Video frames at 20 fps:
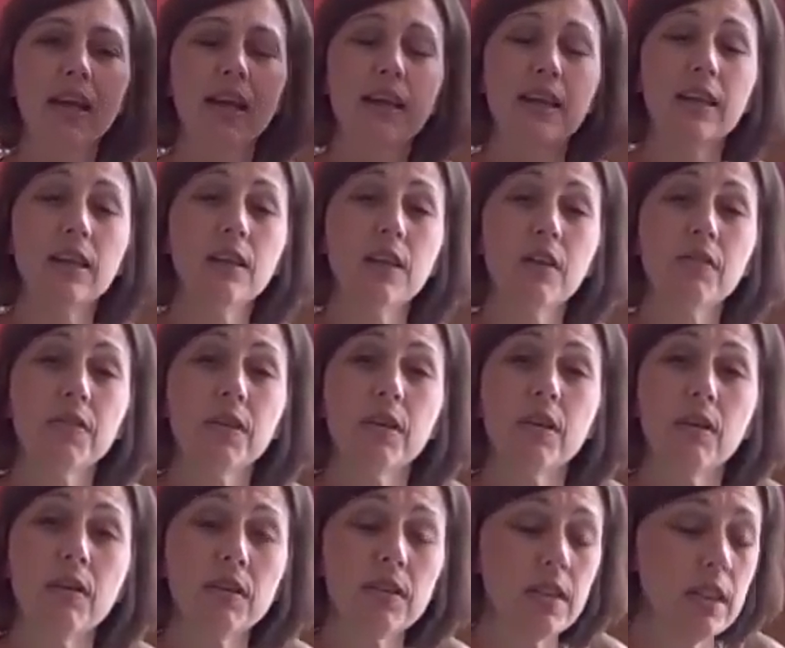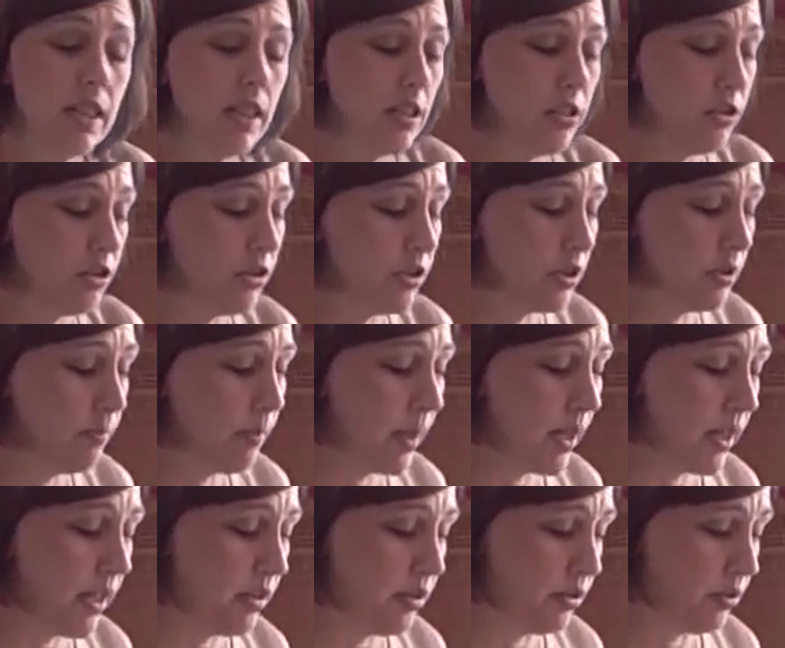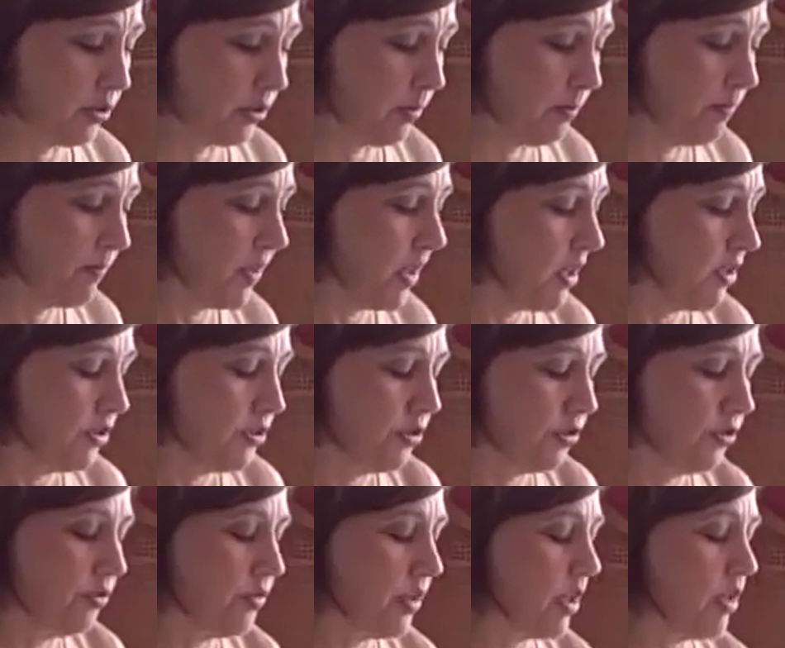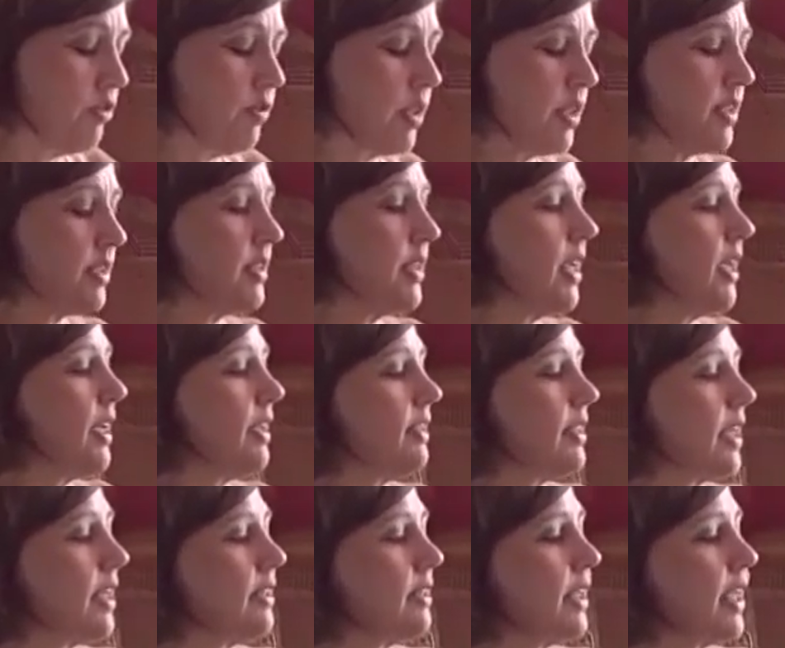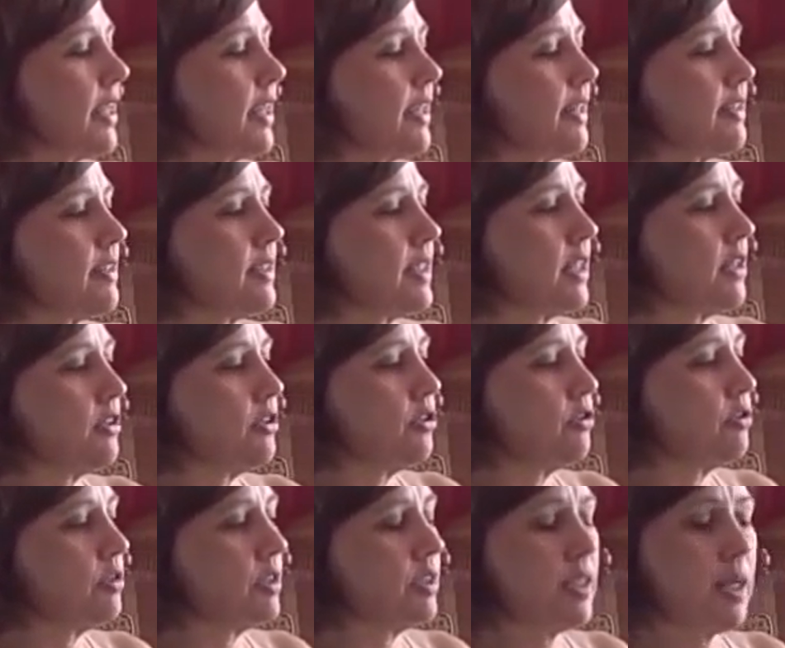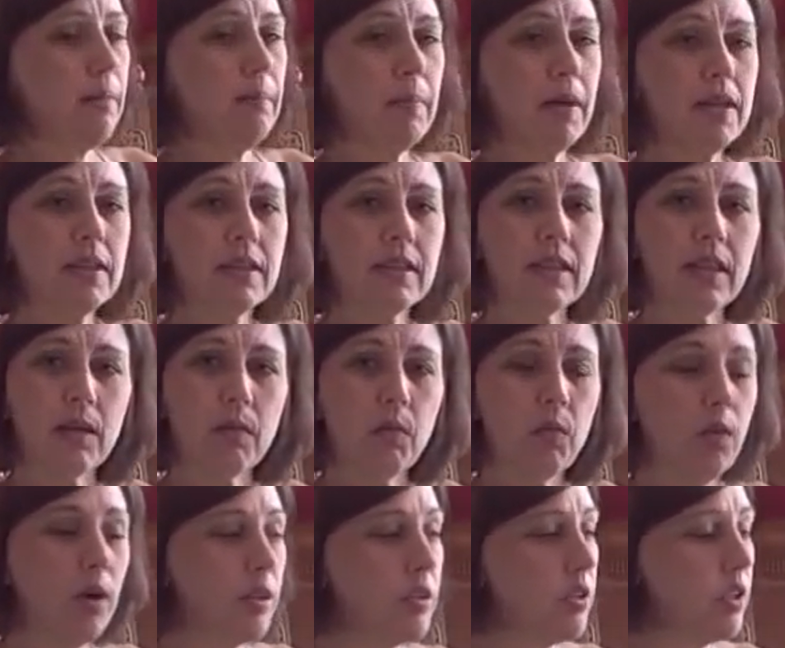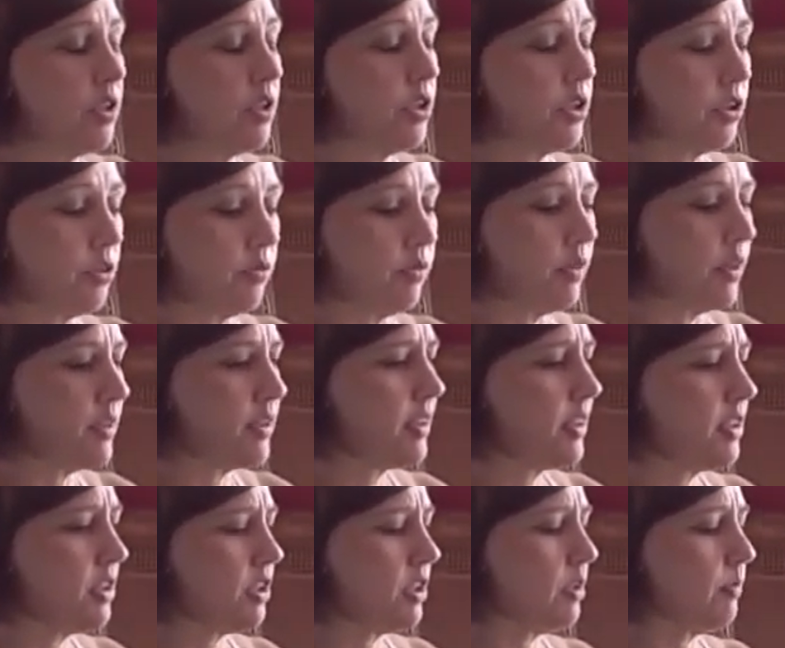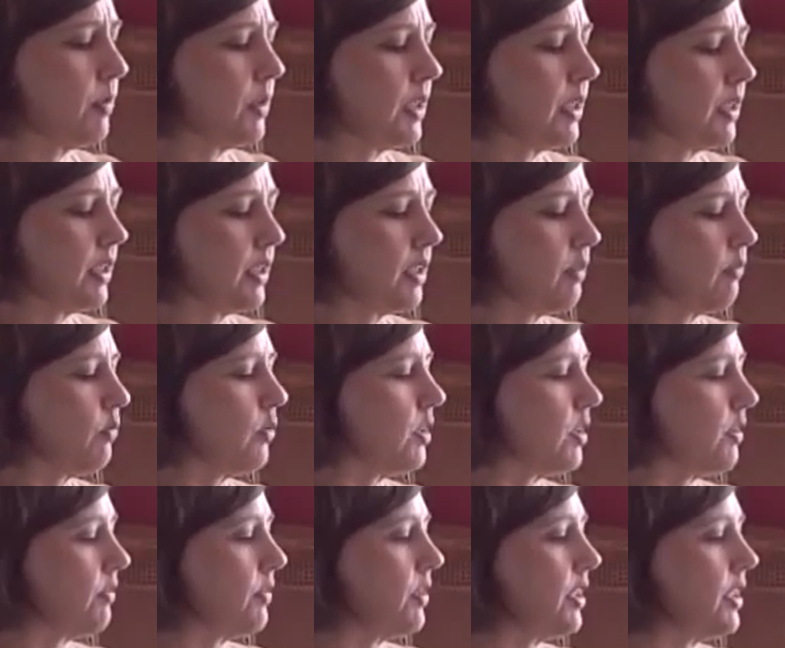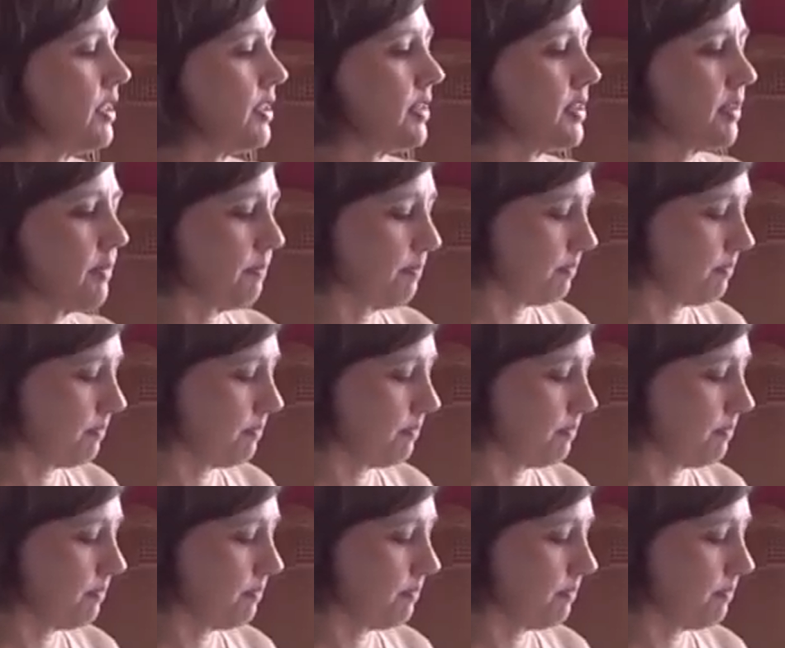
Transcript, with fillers: In the teacher's manual, you'll notice that they tell you step by step what to do. Let's get to the beginning of one of these.